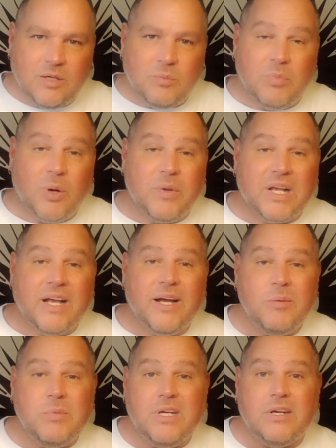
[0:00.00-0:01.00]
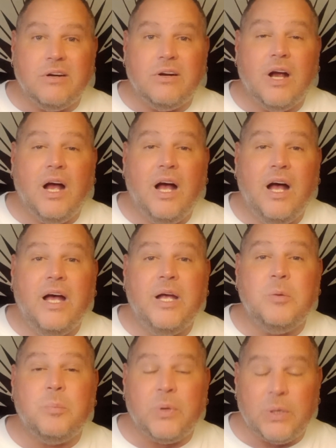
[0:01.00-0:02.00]
but we come here
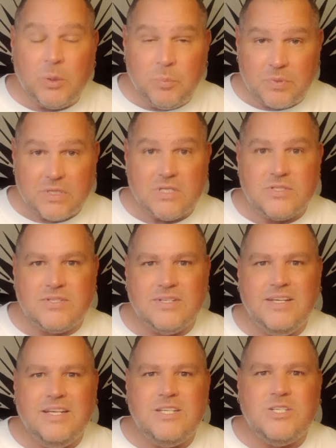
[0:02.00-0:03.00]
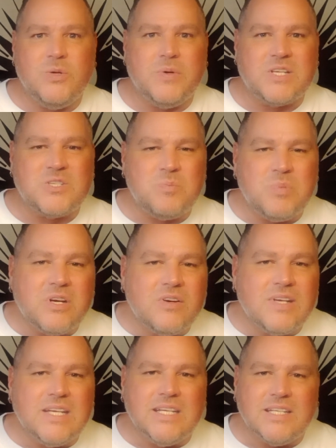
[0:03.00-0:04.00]
on purpose to
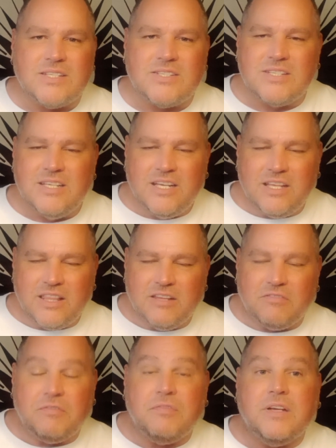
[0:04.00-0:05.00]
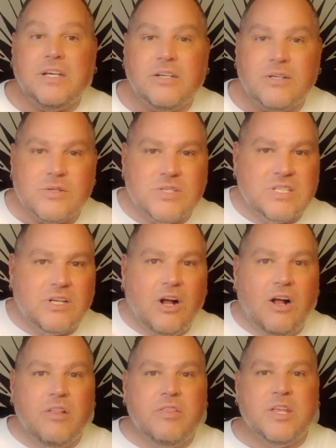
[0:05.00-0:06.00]
experience the fears and
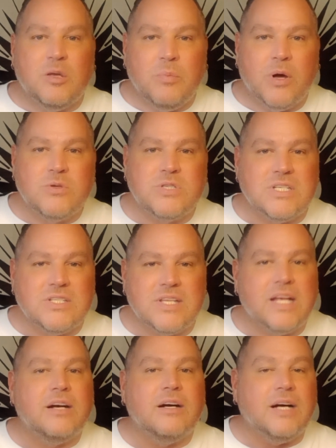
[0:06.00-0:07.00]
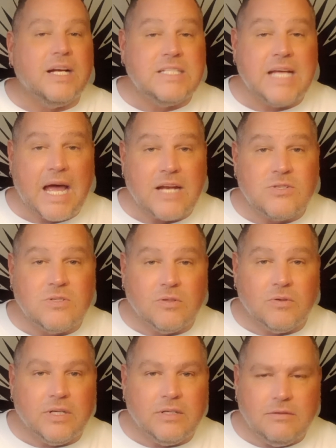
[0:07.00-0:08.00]
all the emotions that are attached to
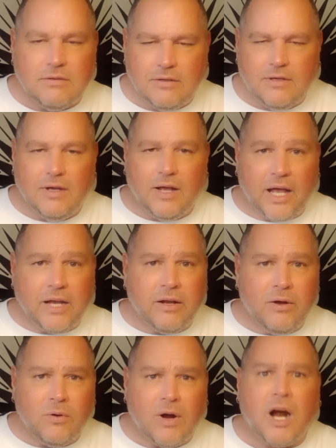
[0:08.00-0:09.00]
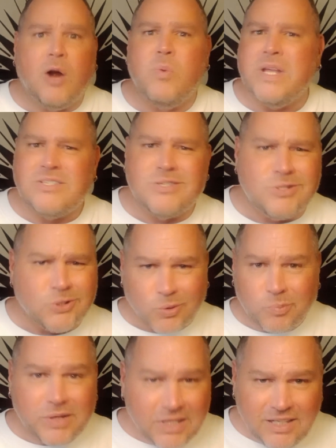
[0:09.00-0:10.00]
it. I know. Are we
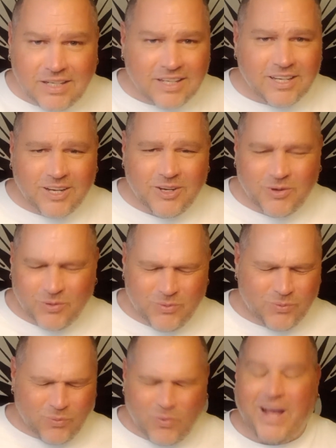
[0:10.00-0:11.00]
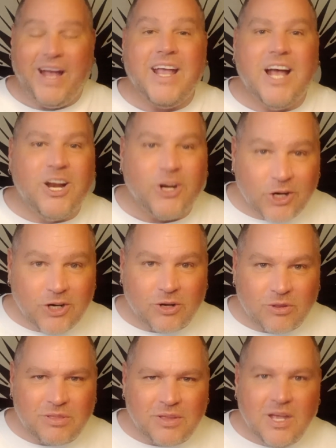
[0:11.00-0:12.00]
stupid? Why on
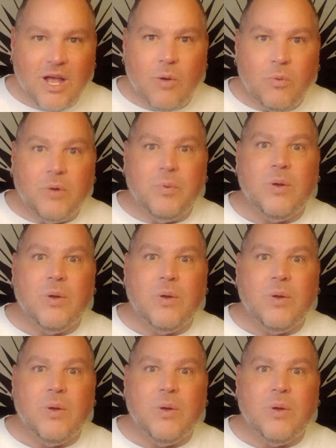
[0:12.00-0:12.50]
earth would we